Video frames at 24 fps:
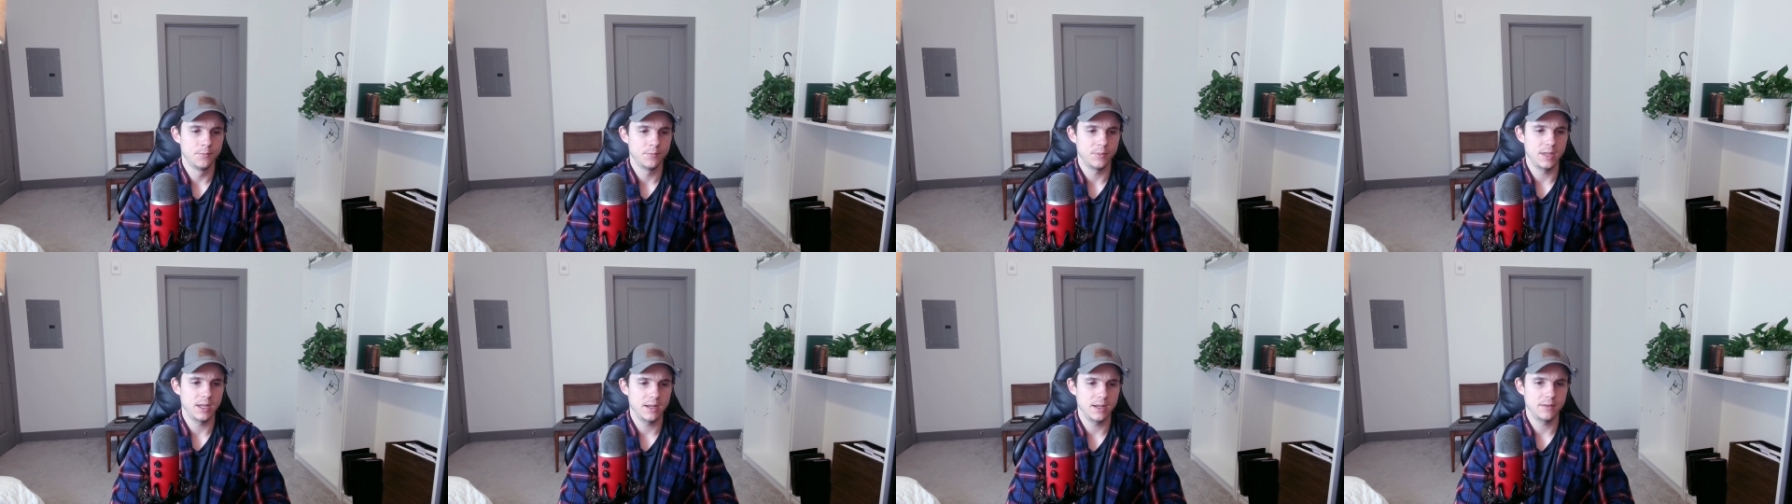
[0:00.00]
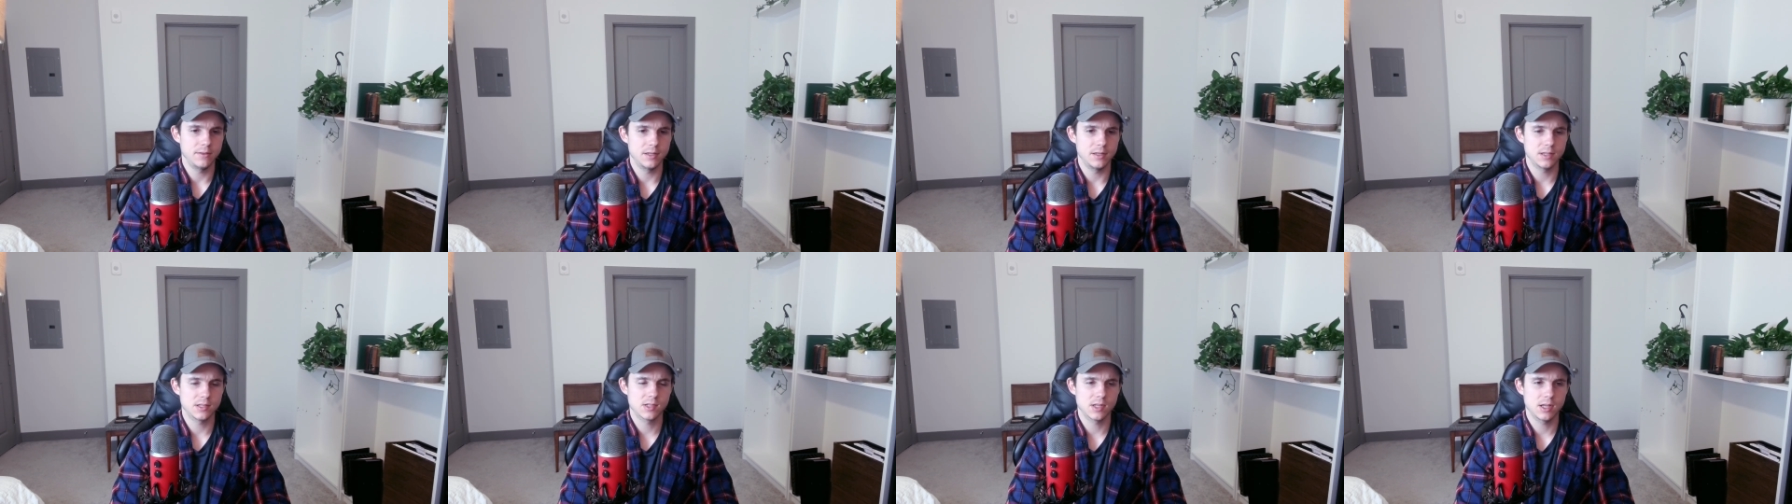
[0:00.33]

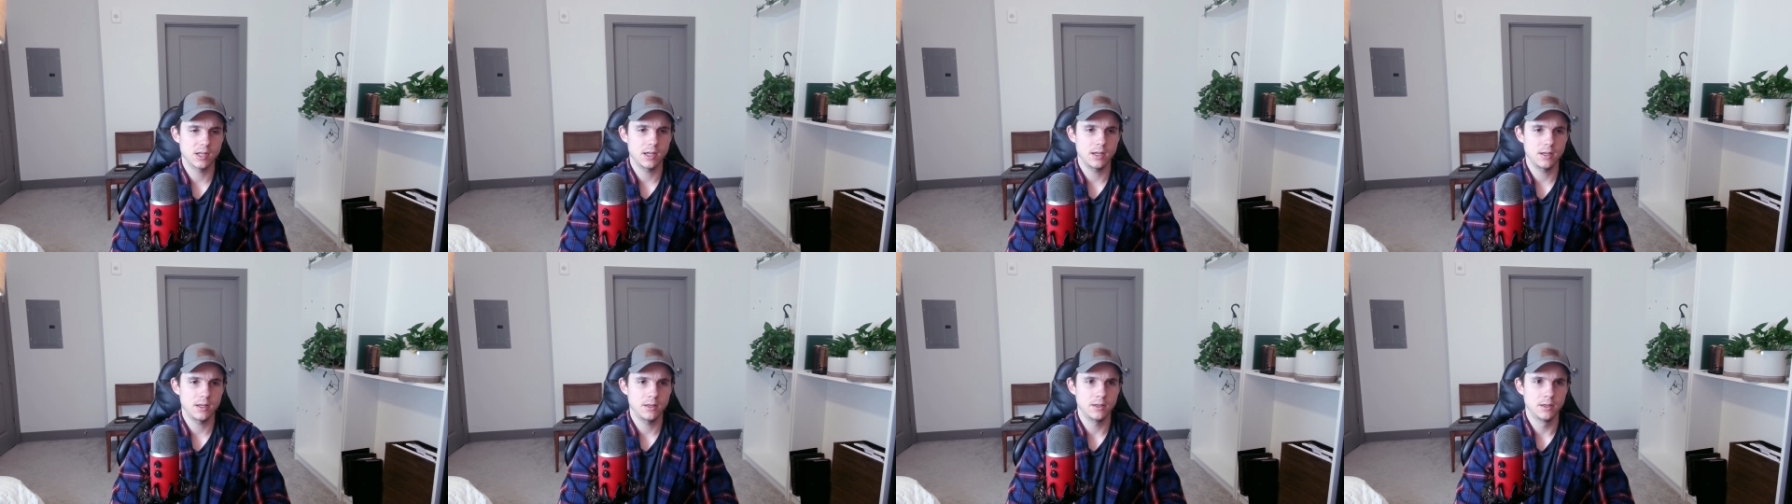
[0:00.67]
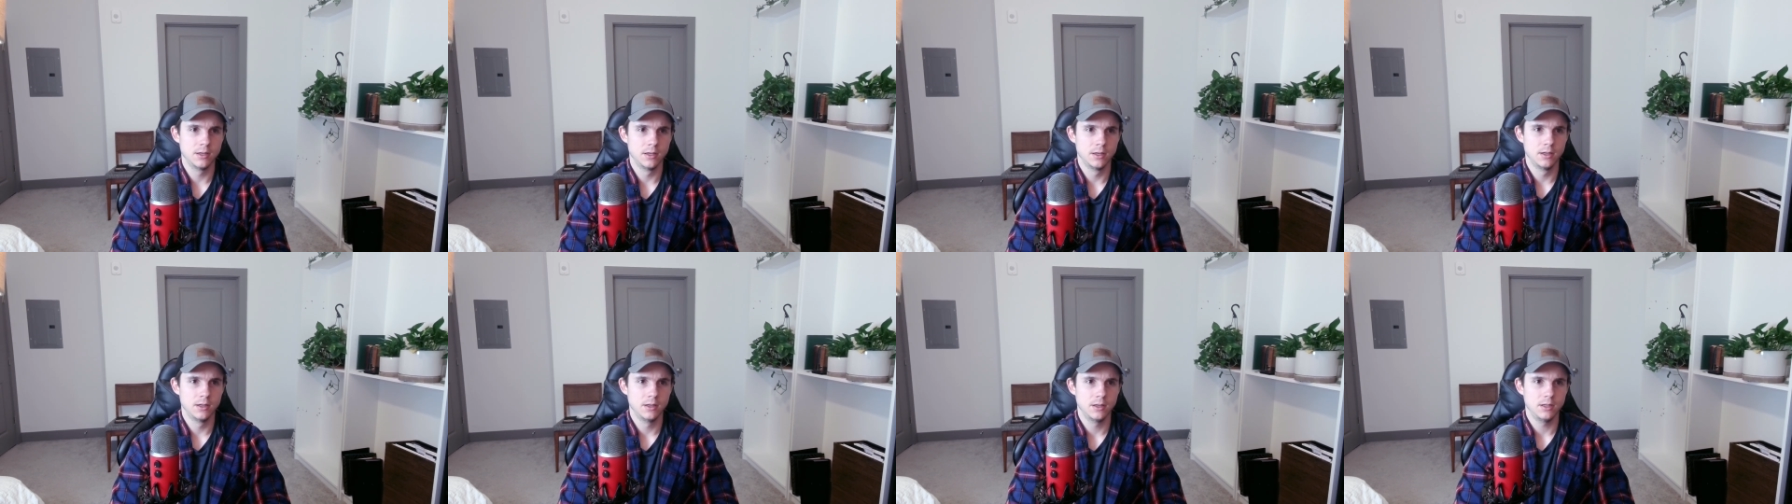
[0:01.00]
They say,
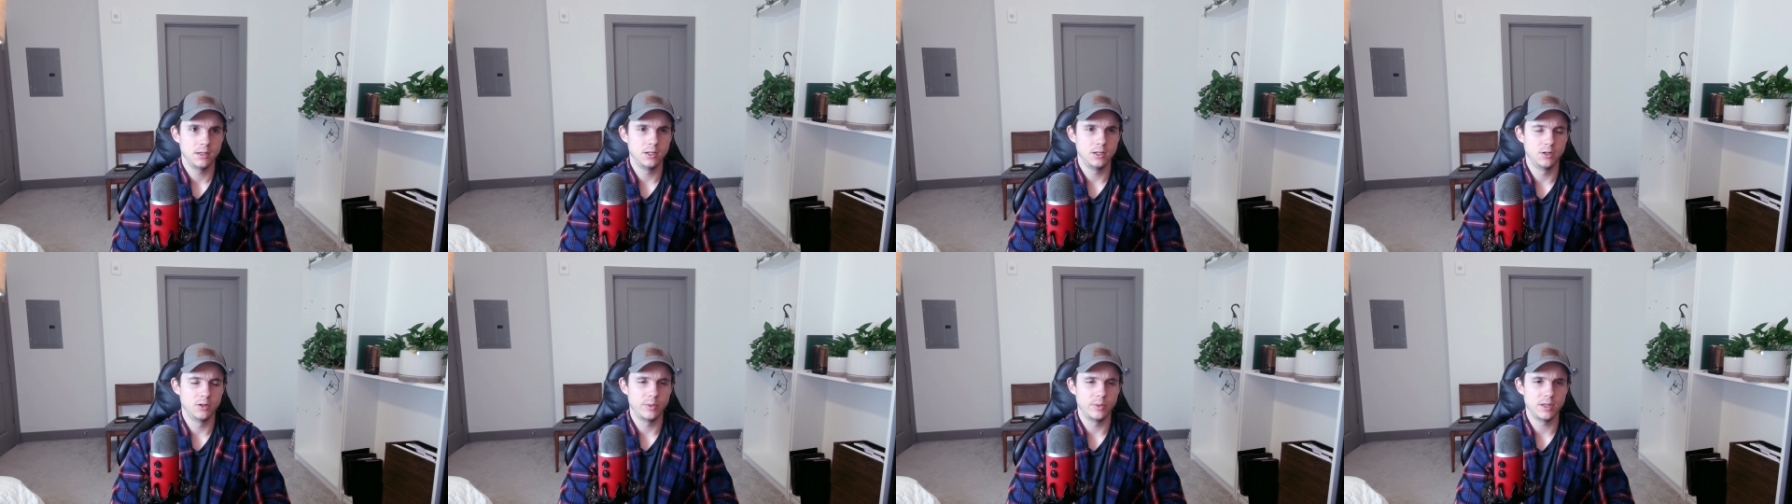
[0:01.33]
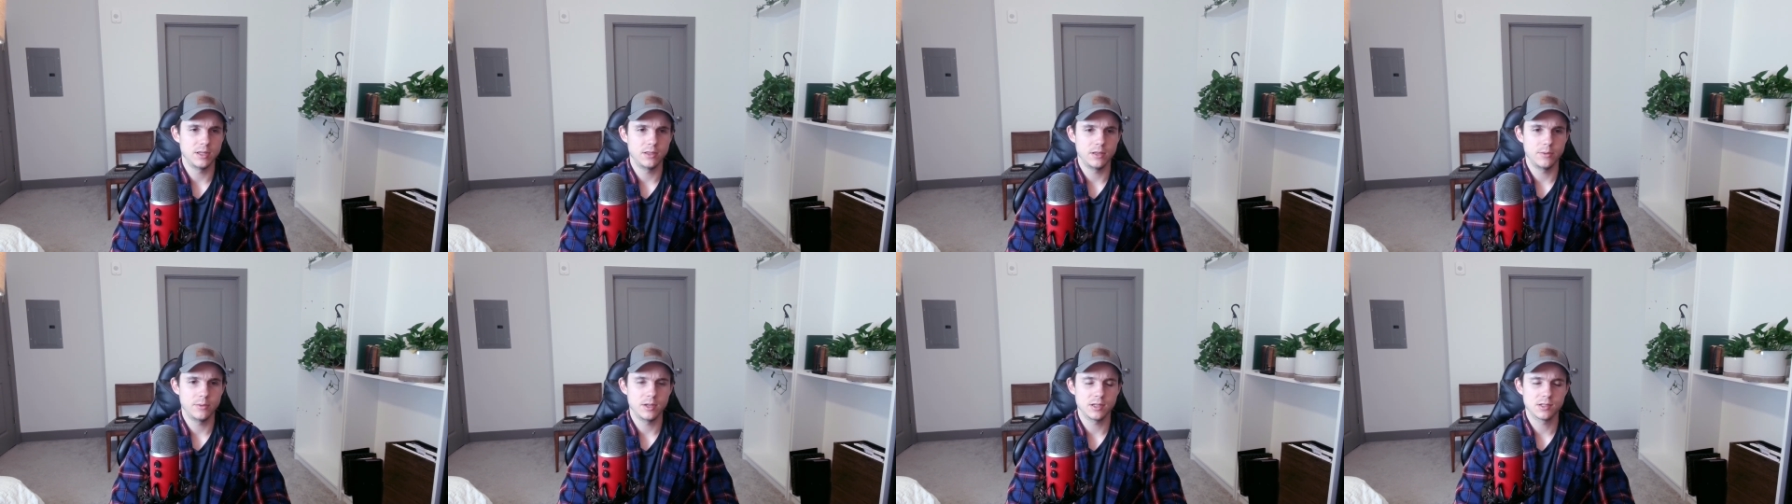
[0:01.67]
you know,
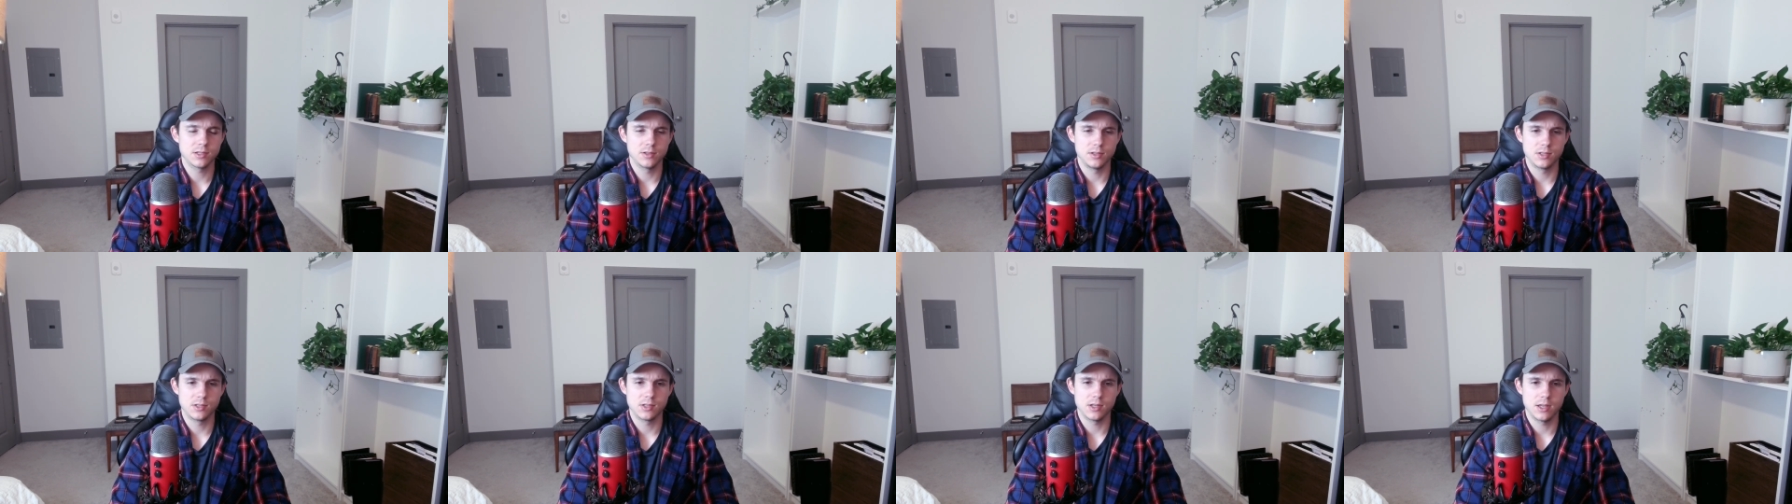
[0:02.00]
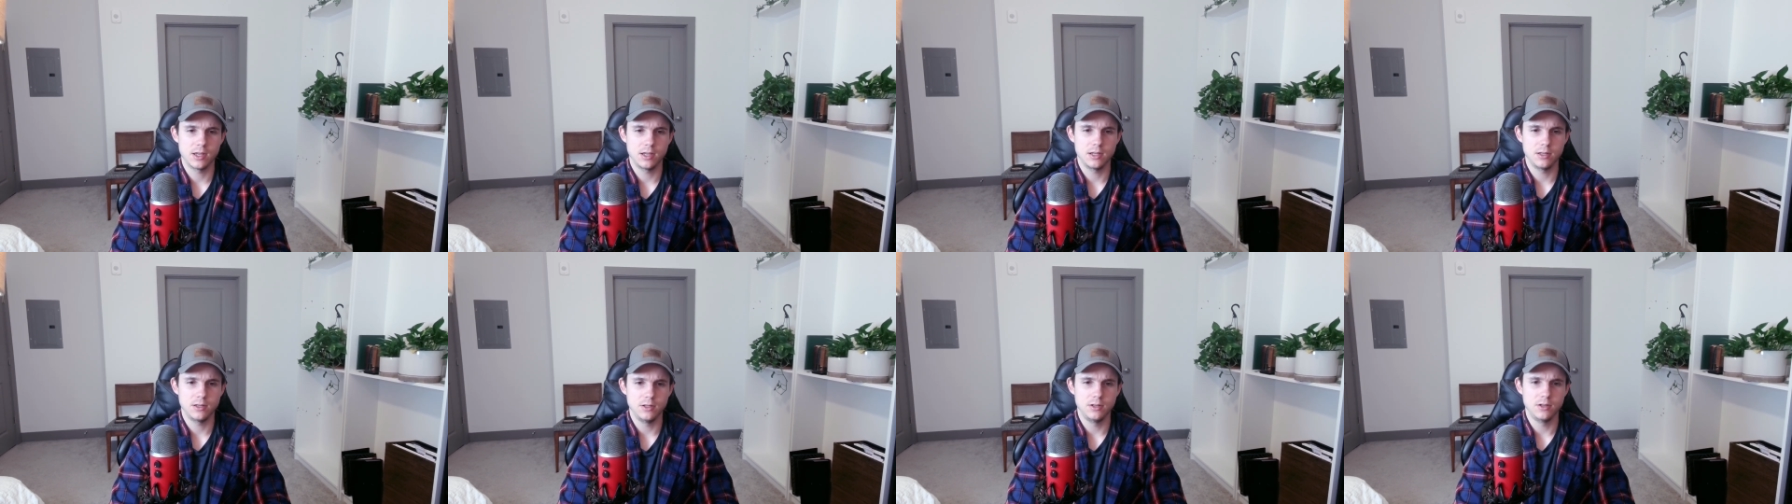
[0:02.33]
they basically
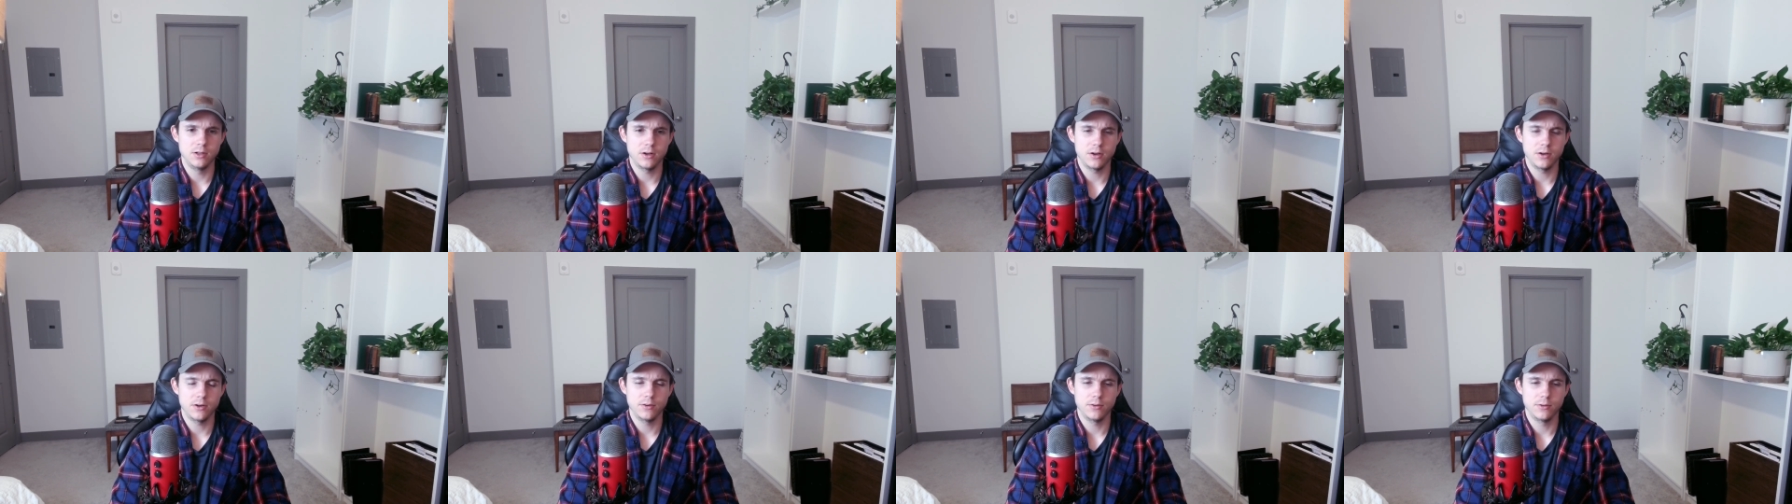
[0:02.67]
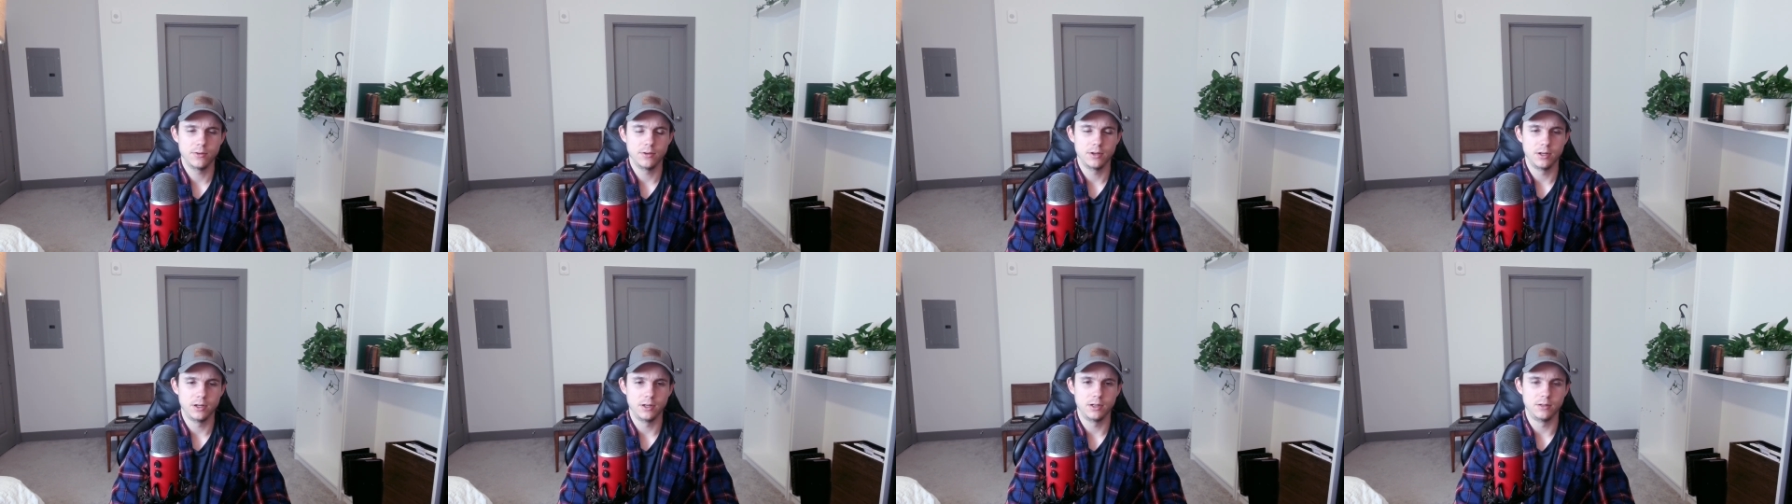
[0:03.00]
say, you know
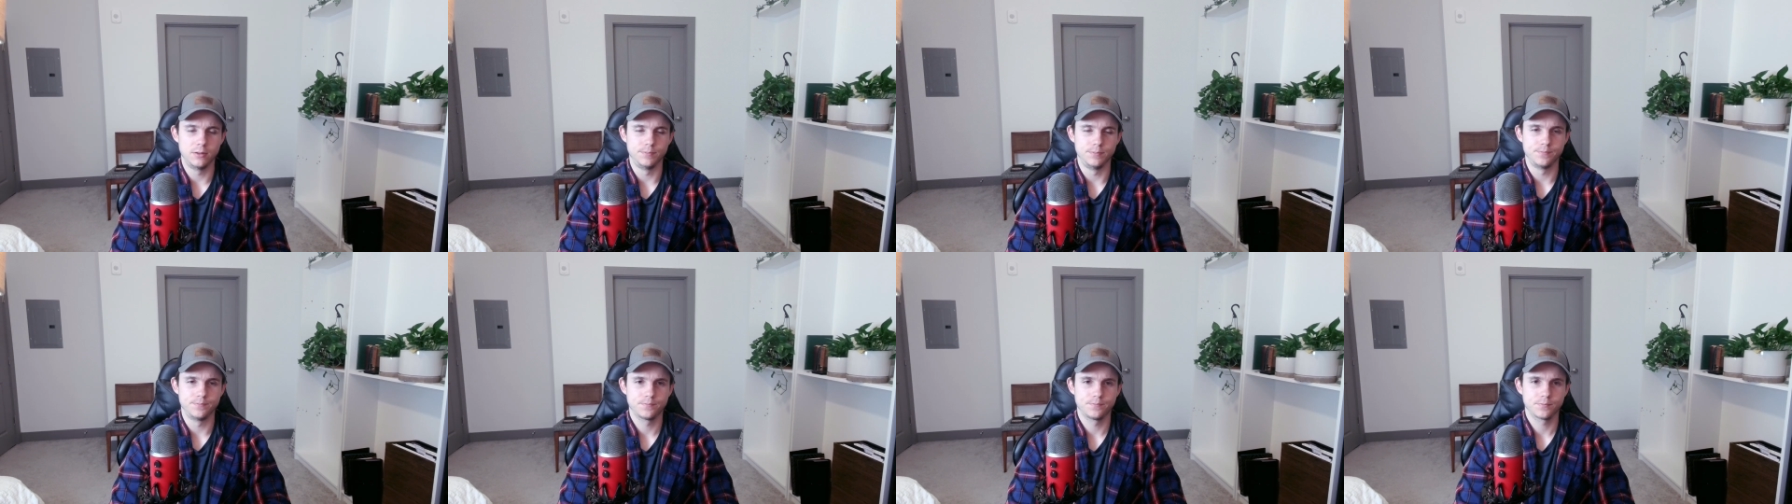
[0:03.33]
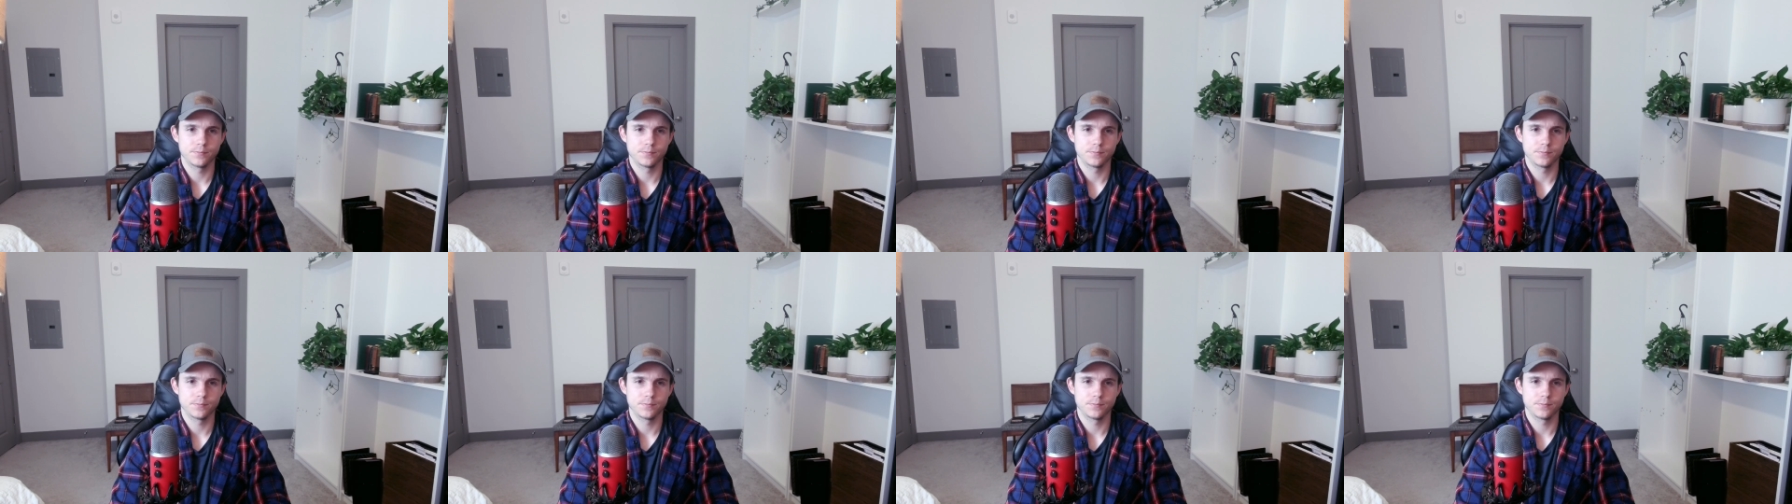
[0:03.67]
how,